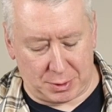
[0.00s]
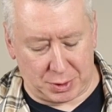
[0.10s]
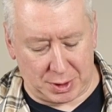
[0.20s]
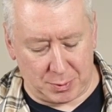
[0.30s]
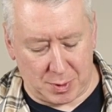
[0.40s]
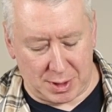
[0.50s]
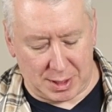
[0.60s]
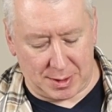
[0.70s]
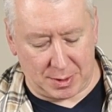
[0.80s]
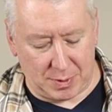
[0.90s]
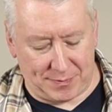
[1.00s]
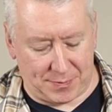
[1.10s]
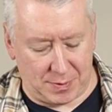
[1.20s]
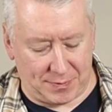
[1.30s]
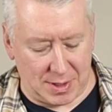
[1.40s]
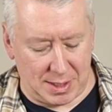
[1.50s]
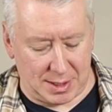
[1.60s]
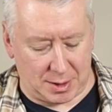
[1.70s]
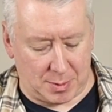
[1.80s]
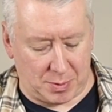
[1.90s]
interesting one. I think we've kind of
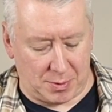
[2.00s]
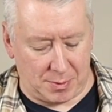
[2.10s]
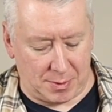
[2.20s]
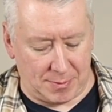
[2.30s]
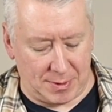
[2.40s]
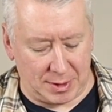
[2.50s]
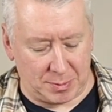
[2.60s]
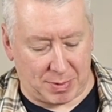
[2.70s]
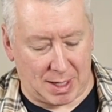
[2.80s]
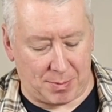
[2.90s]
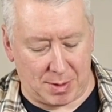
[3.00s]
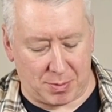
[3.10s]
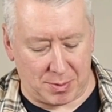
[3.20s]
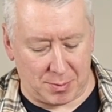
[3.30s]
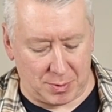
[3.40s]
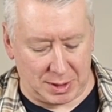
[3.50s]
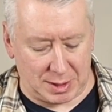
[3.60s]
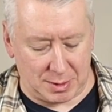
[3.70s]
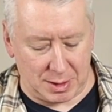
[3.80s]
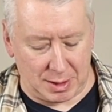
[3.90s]
had a couple of these pop up
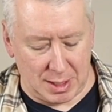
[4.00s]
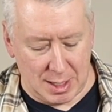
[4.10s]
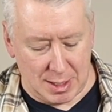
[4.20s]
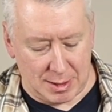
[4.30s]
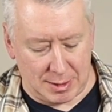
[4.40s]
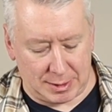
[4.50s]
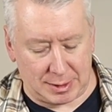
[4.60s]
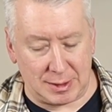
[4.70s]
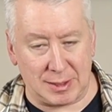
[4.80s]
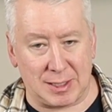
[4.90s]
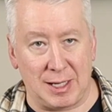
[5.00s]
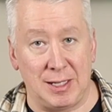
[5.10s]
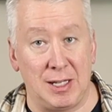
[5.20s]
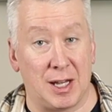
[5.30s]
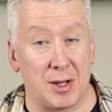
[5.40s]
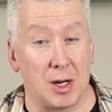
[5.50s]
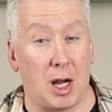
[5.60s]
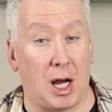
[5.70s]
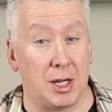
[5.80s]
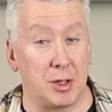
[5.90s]
recently. This is another
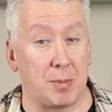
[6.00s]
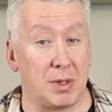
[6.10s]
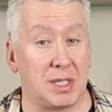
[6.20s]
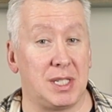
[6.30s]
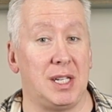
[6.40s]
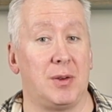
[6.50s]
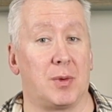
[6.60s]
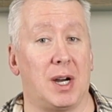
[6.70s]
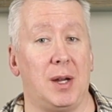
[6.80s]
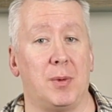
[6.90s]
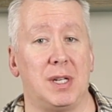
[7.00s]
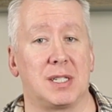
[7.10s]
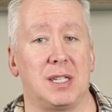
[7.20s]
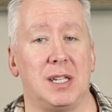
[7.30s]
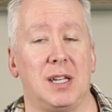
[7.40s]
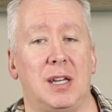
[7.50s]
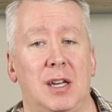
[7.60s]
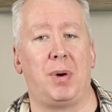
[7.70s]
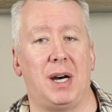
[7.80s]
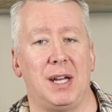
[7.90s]
100% rye whiskey,
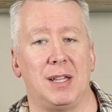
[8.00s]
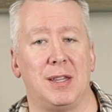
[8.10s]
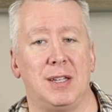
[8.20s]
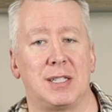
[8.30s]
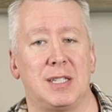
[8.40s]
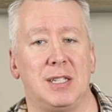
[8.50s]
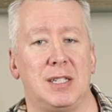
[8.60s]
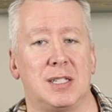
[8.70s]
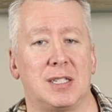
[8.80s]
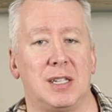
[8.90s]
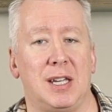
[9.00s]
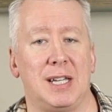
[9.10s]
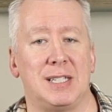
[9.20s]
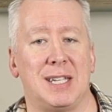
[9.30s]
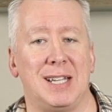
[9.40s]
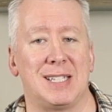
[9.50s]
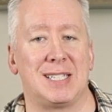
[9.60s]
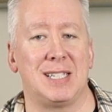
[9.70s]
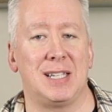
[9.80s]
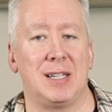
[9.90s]
but this is a
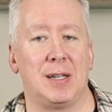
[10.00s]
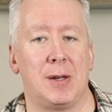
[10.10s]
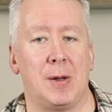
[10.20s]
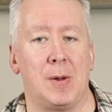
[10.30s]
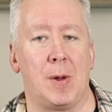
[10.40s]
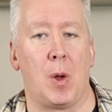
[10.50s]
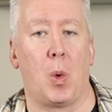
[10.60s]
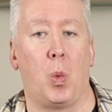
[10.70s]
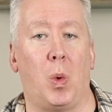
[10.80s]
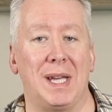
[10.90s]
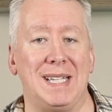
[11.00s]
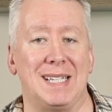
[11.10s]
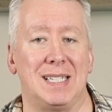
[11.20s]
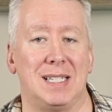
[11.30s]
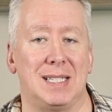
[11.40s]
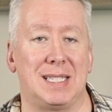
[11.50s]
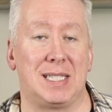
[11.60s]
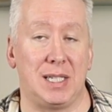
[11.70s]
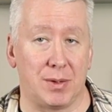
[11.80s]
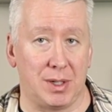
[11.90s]
Tennessee White
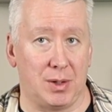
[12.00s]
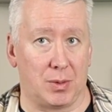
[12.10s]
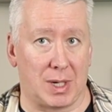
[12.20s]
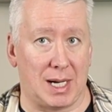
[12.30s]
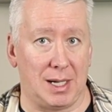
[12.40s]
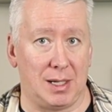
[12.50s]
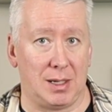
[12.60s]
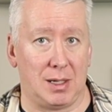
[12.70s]
Cereal Rye.